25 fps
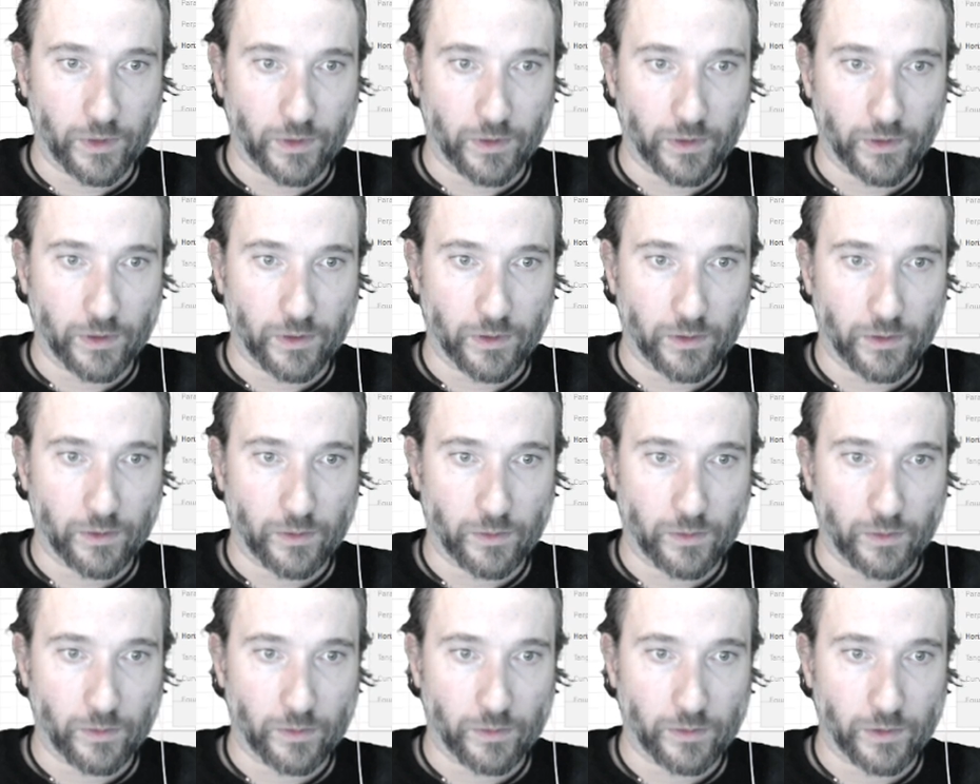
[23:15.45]

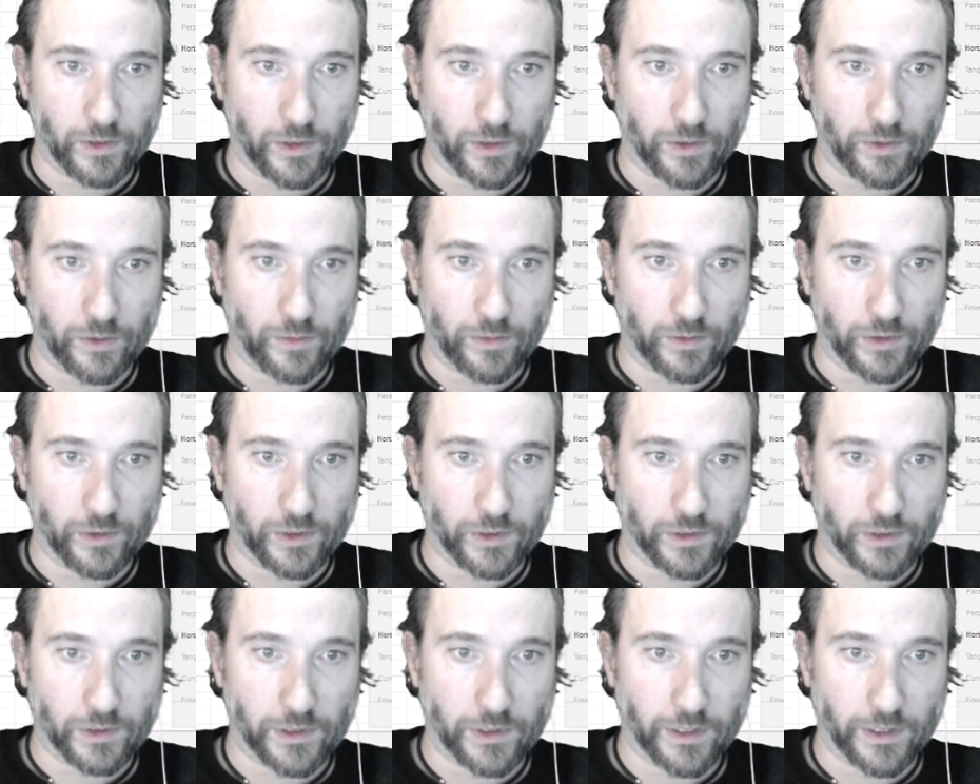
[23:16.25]
No,
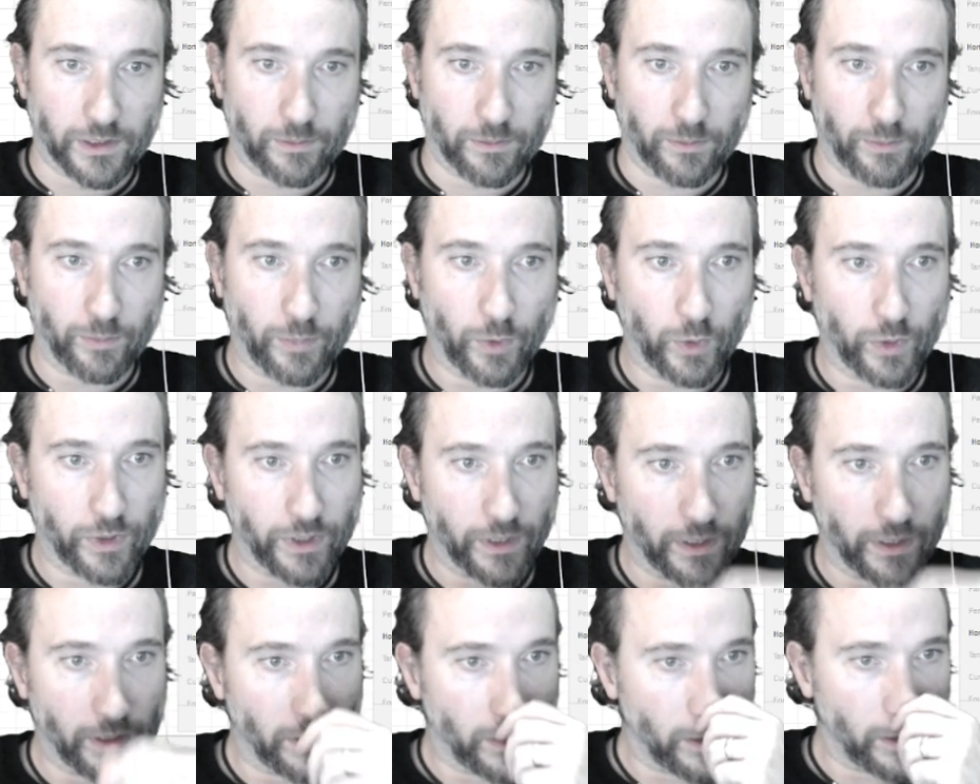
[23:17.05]
select the
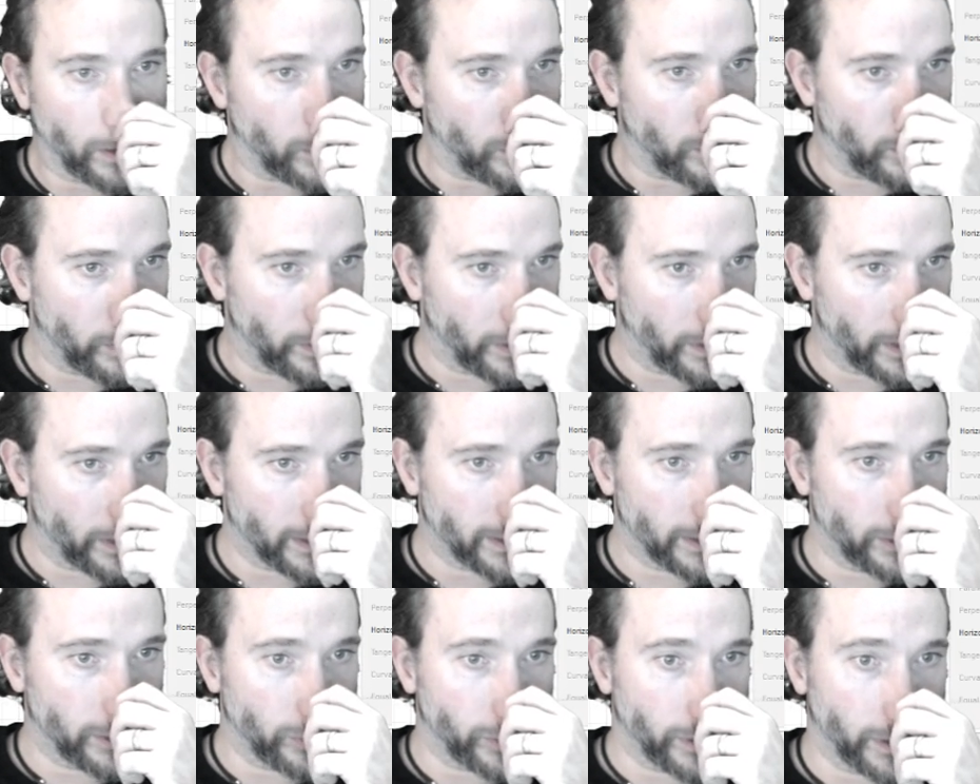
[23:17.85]
body. Oh,
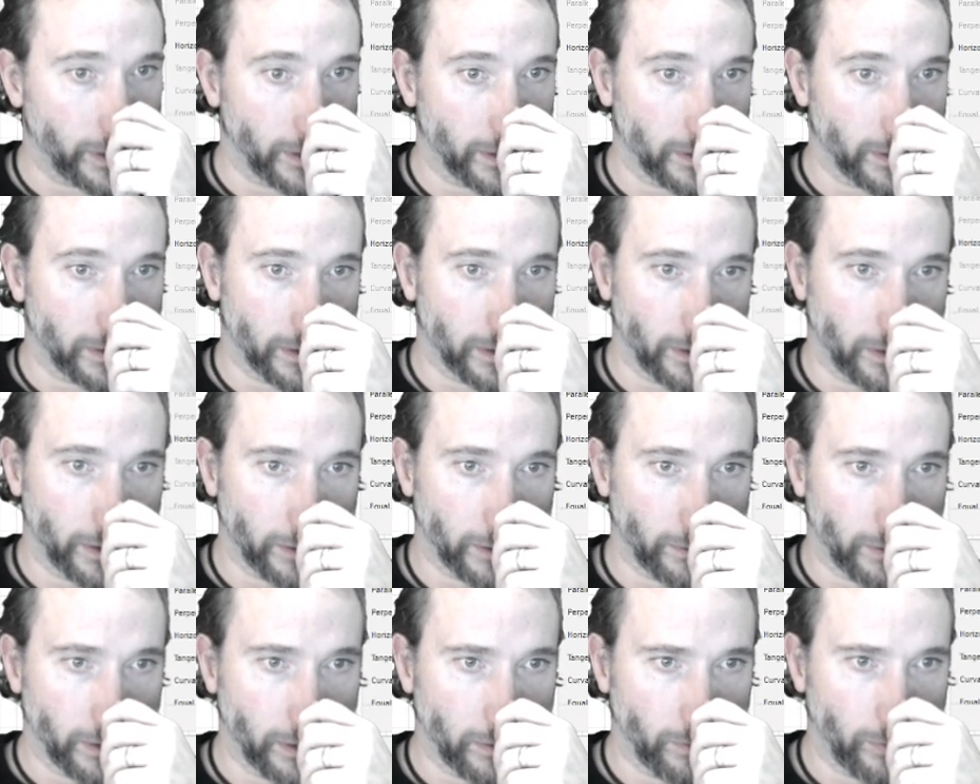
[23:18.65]
that's interesting. Did I
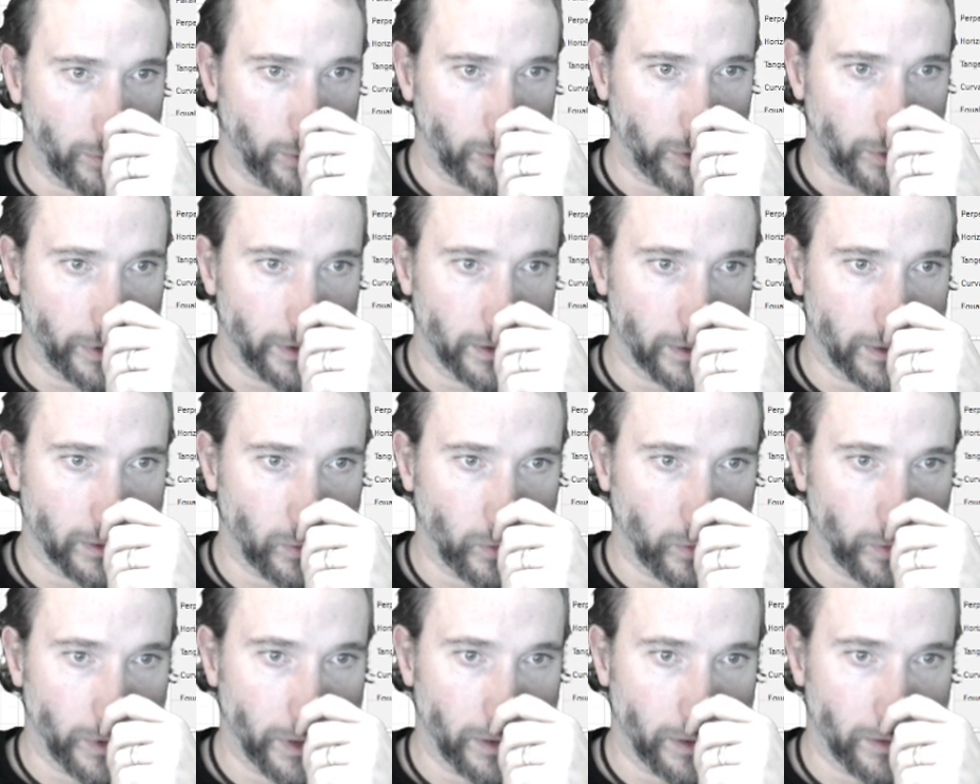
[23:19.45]
create the body as a
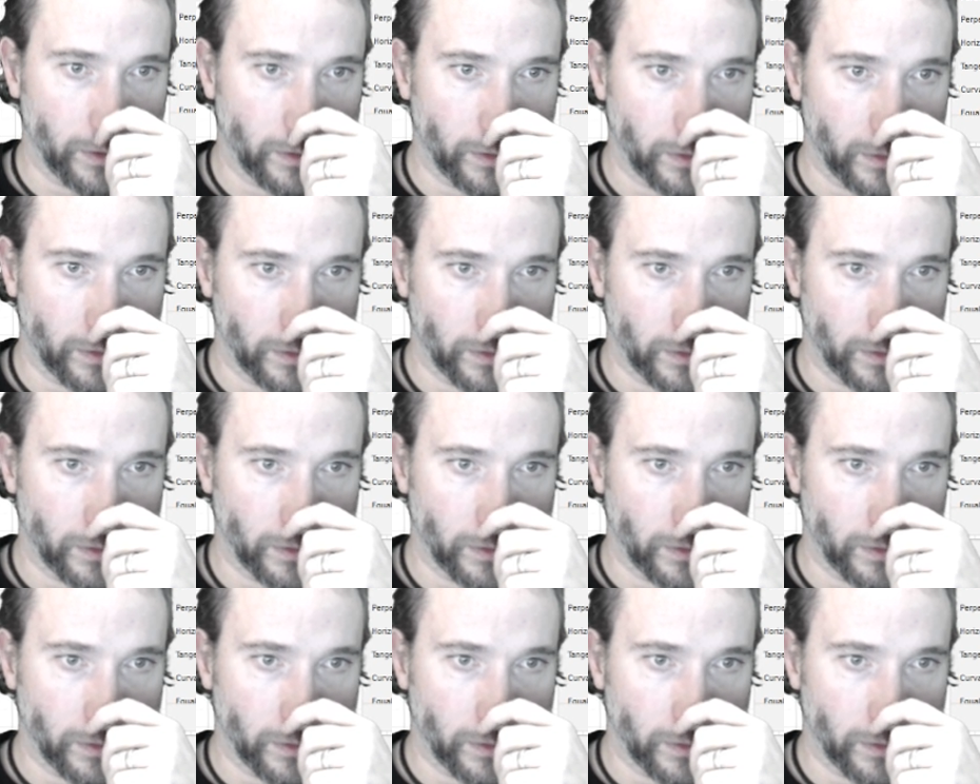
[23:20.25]
weird?